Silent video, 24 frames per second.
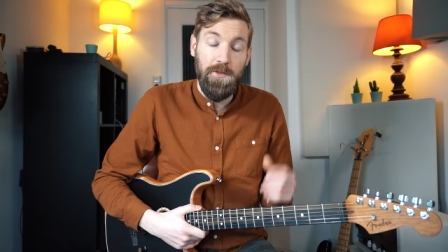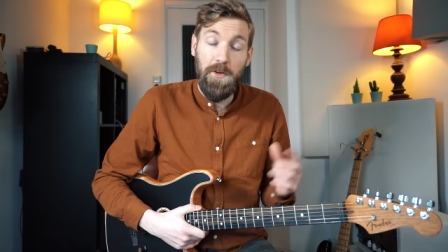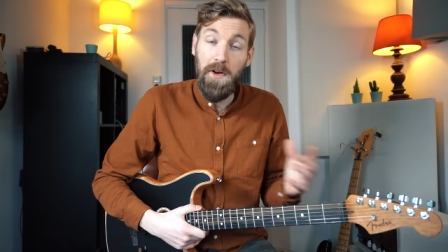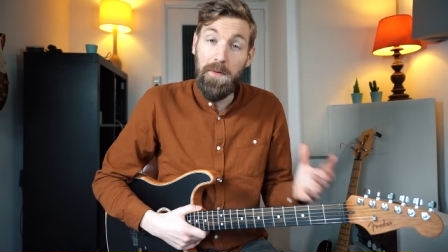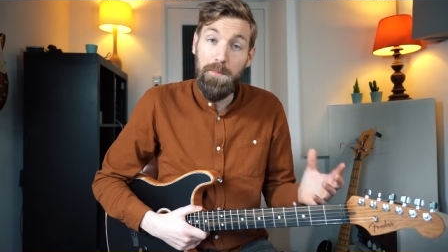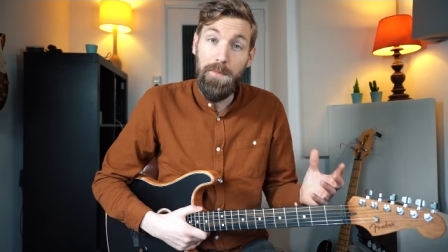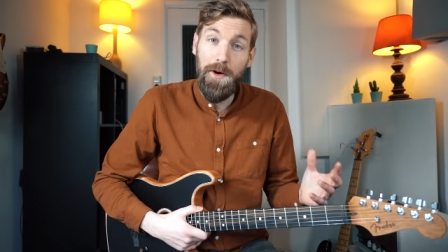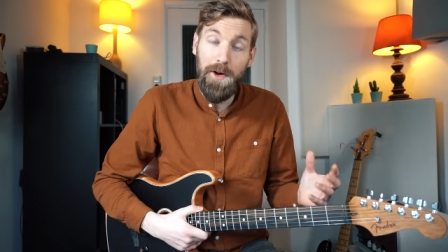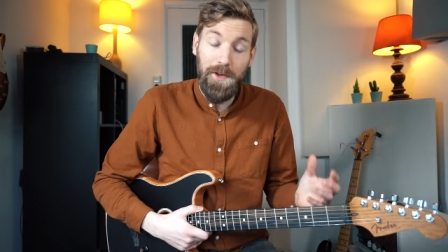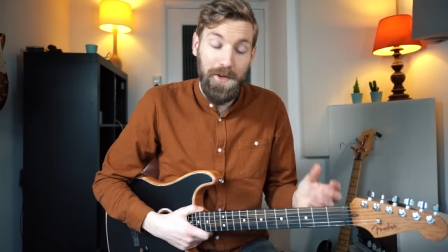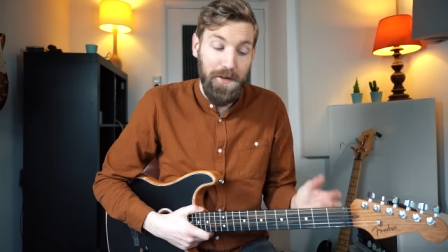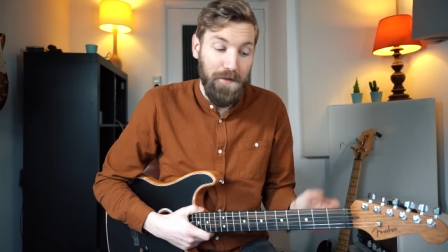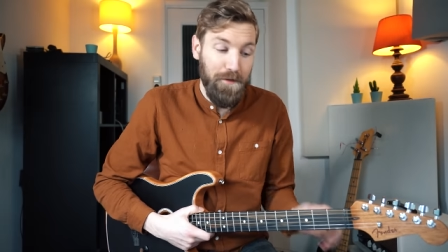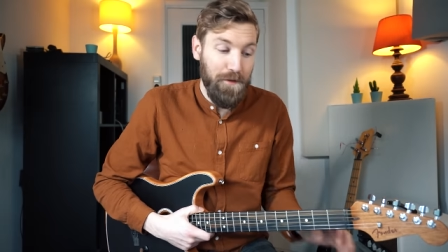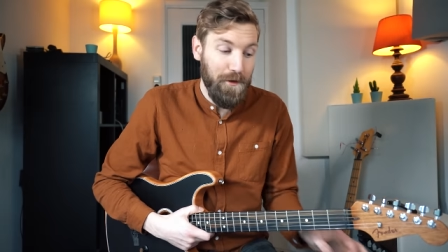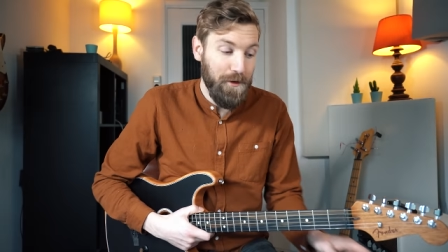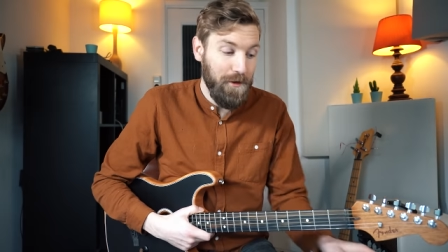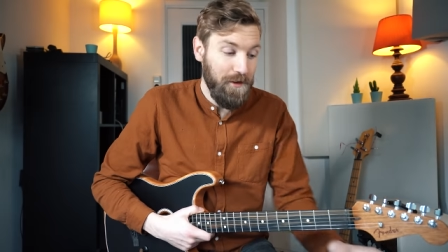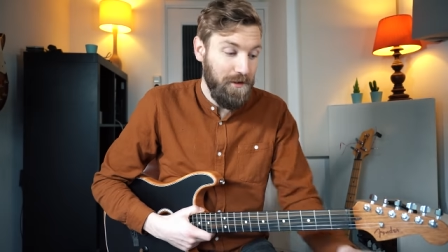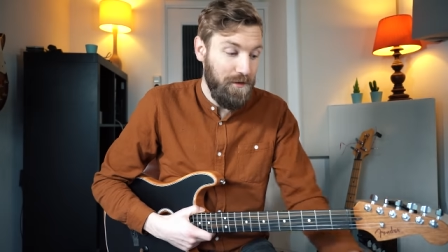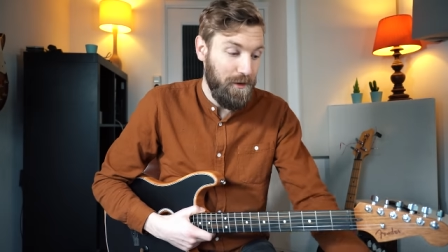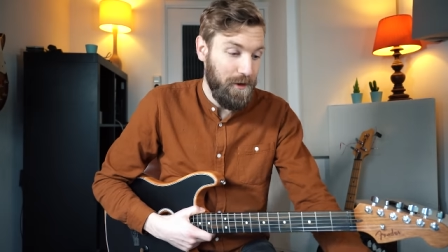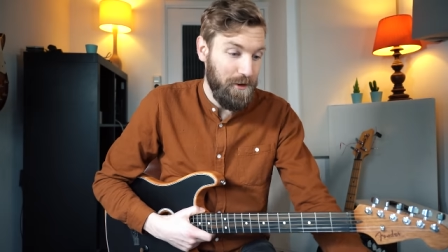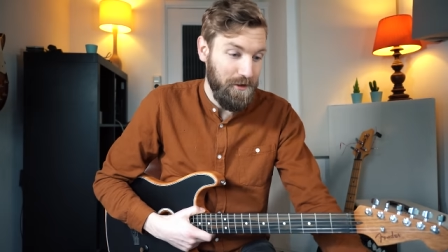So I bought the
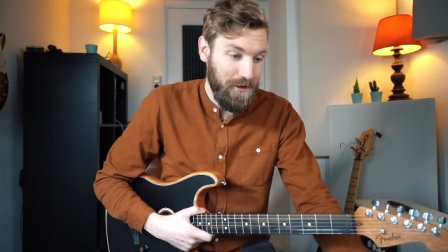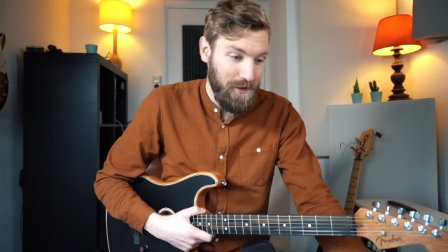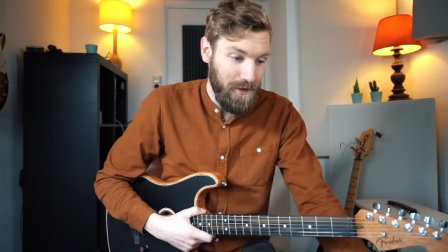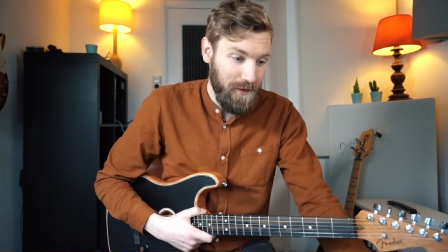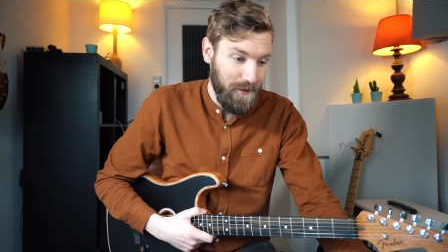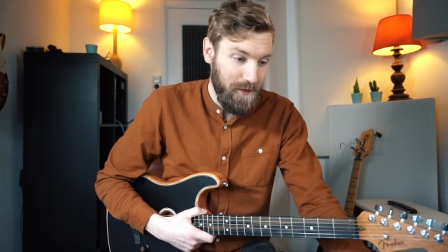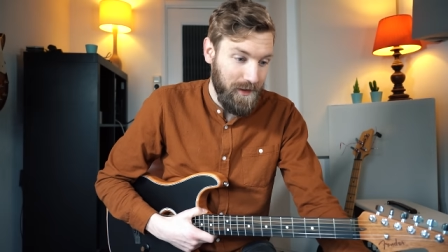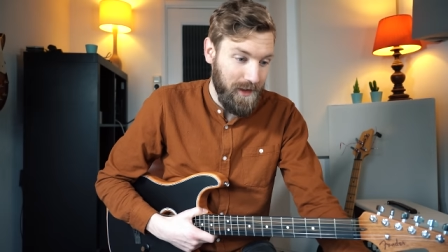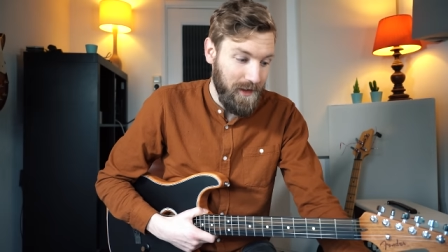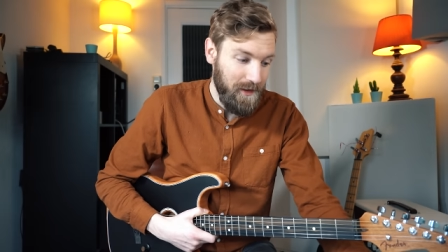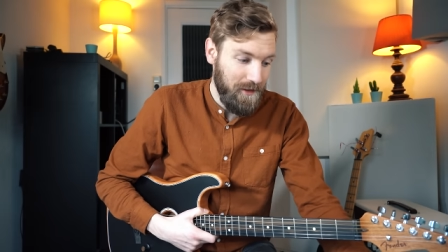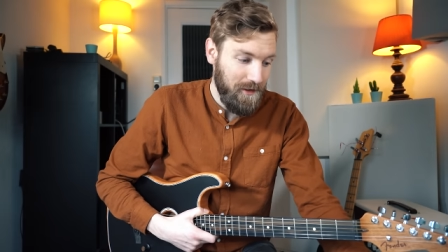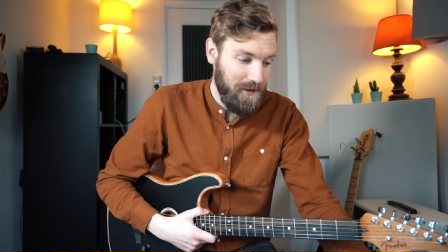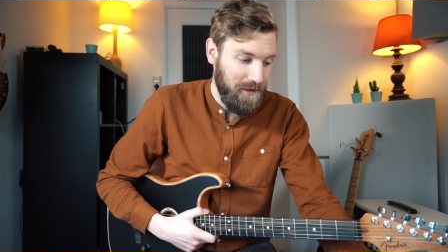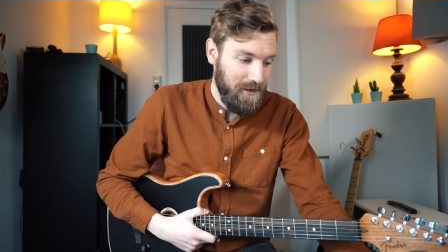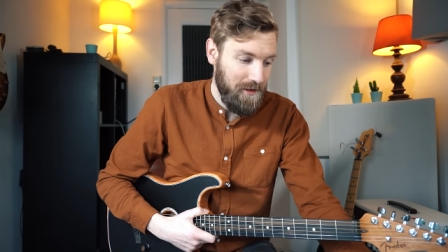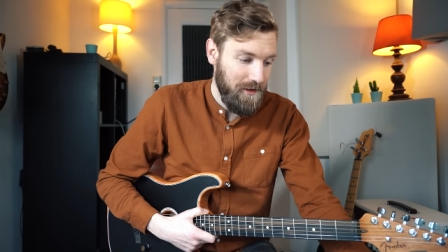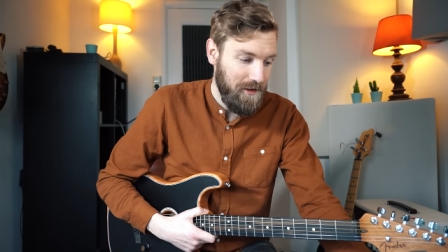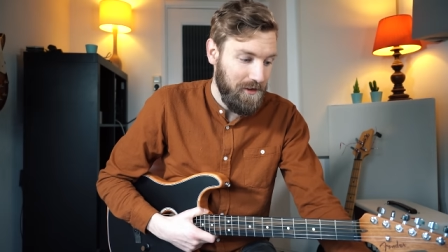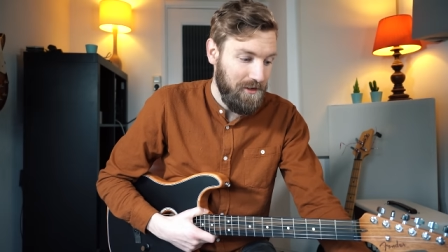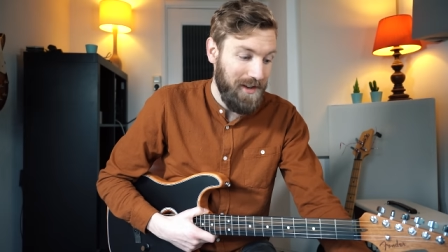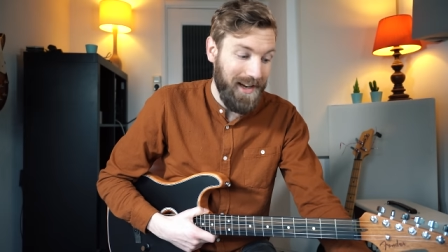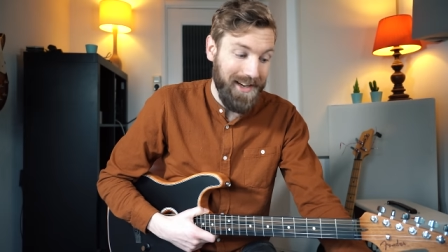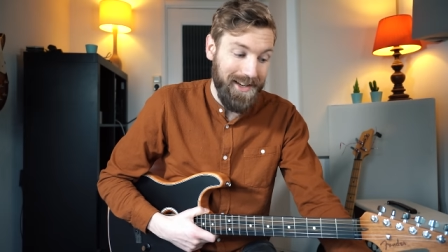first version of this
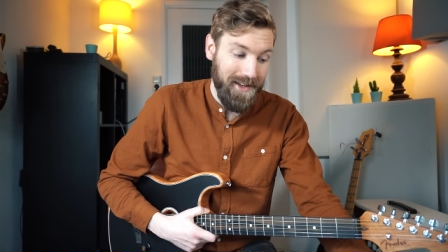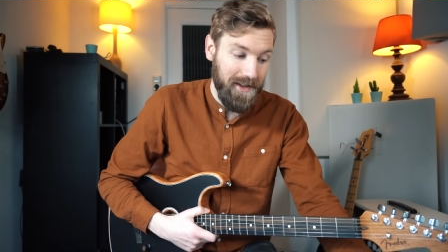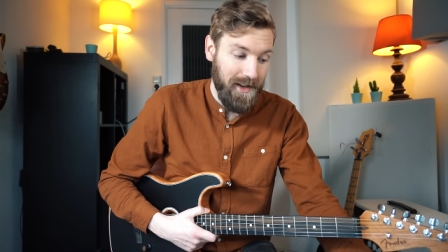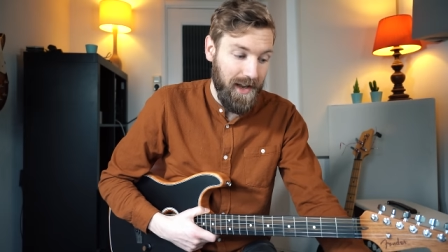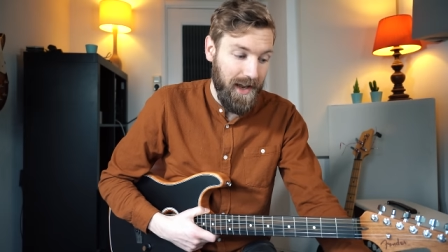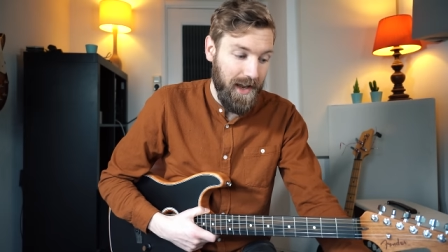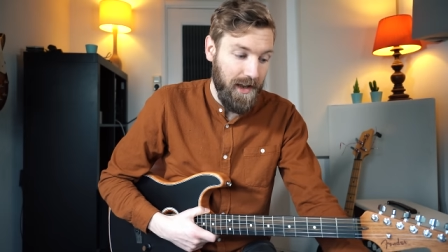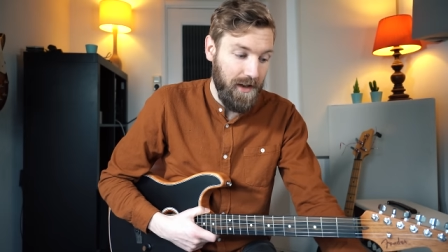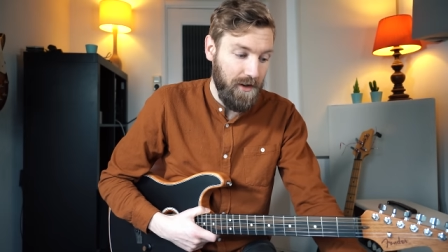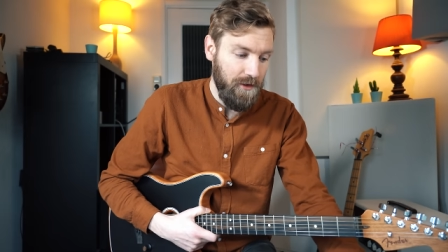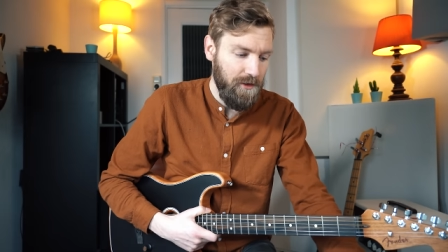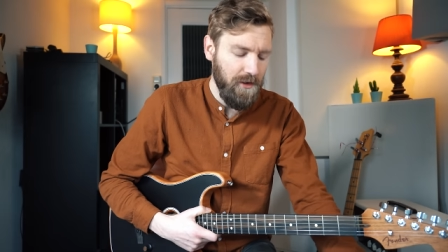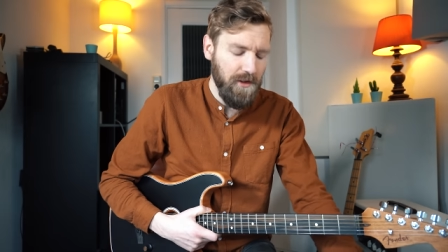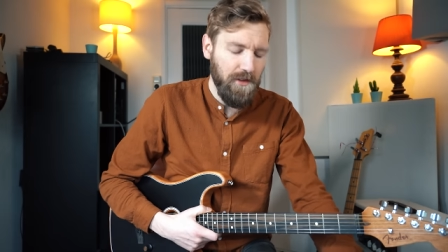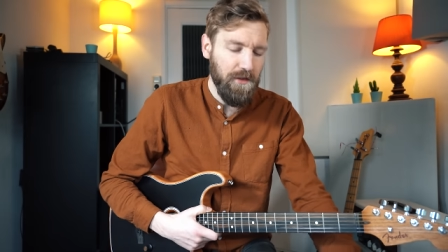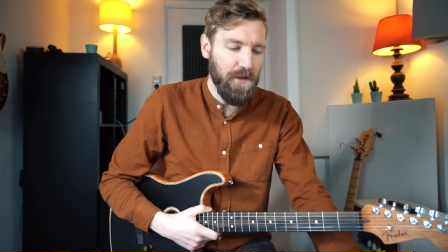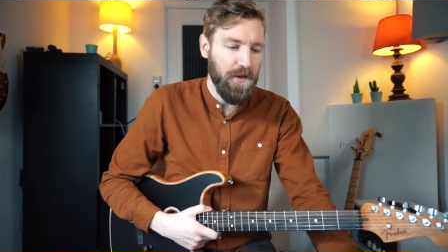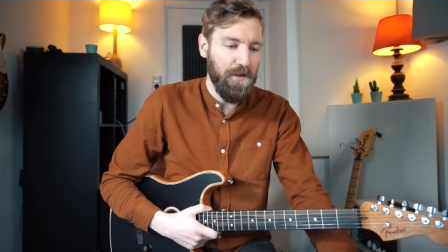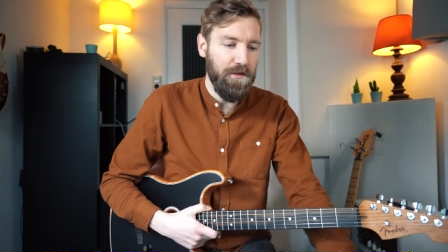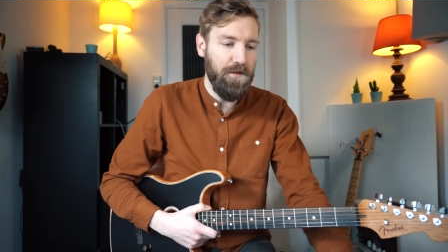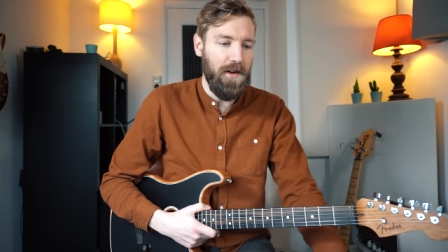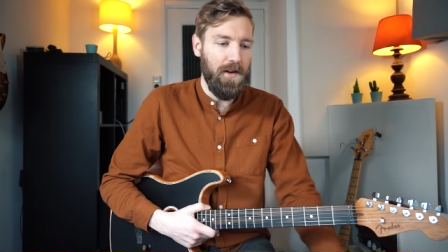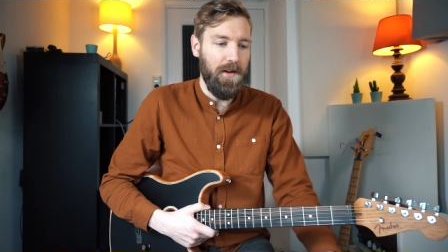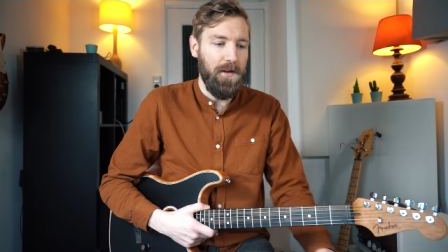secondhand just
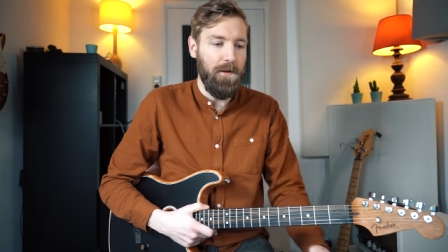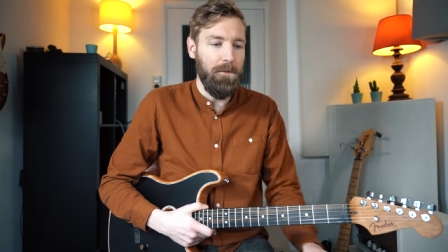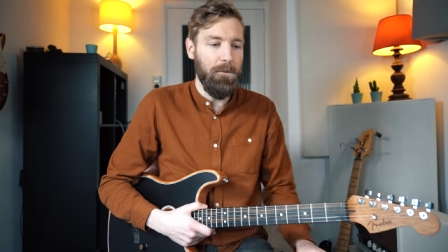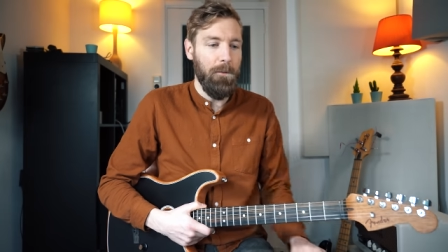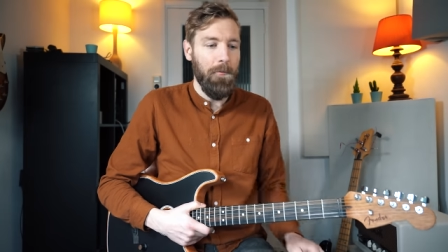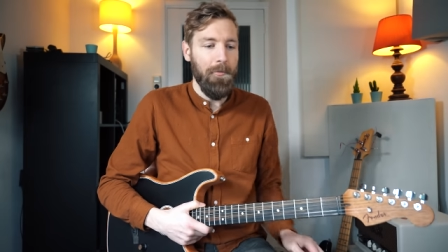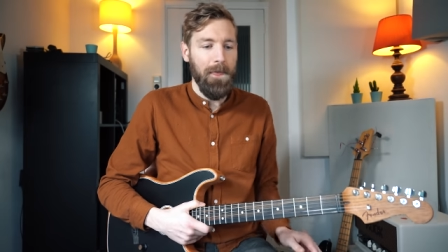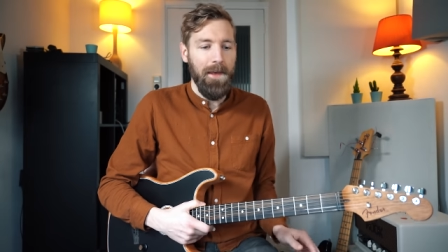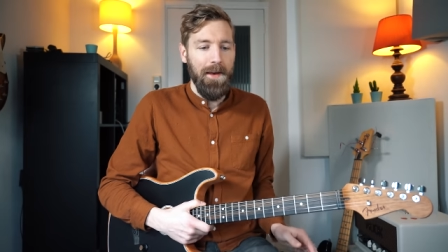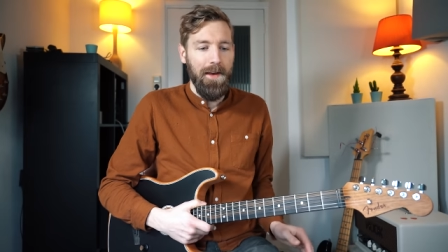for fun